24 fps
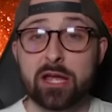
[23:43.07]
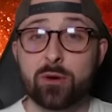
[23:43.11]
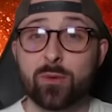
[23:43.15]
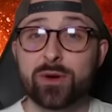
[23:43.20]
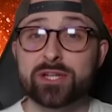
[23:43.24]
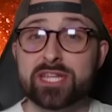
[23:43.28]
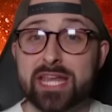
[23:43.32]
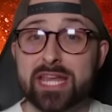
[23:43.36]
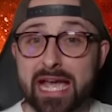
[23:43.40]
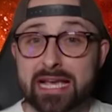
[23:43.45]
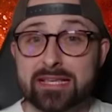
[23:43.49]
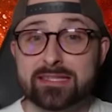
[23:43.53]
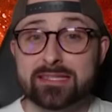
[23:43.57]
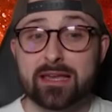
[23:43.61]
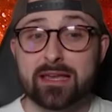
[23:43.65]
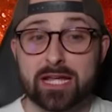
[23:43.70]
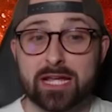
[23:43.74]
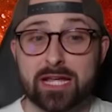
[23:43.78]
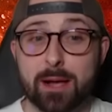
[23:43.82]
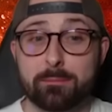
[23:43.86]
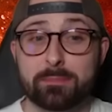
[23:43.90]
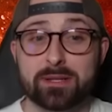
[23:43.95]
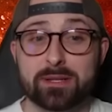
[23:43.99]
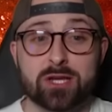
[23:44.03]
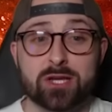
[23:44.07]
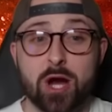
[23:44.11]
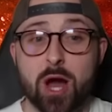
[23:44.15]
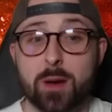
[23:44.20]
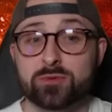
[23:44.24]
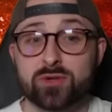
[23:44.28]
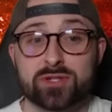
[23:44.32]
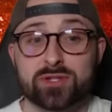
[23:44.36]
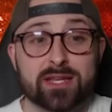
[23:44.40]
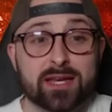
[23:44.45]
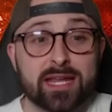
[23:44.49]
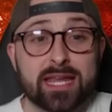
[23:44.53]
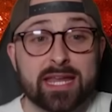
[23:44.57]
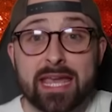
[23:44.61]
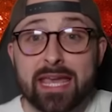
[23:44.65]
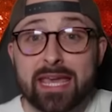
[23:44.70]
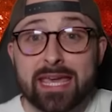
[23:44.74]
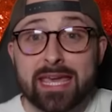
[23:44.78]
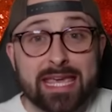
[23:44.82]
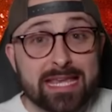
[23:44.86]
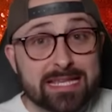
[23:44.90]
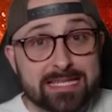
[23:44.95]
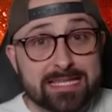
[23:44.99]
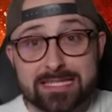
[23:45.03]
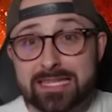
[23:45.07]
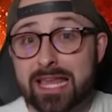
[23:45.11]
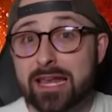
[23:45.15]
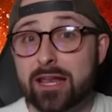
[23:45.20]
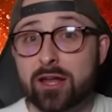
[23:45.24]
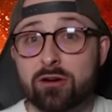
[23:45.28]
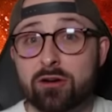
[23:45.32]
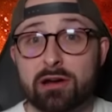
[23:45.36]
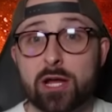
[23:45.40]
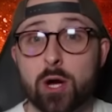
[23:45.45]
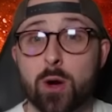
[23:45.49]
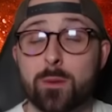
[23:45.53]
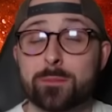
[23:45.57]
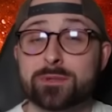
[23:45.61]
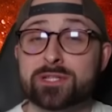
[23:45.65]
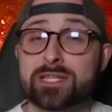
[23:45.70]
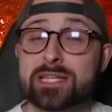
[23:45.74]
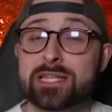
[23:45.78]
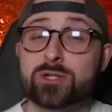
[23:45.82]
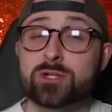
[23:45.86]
which he has done a couple of times recently, he's still a great option.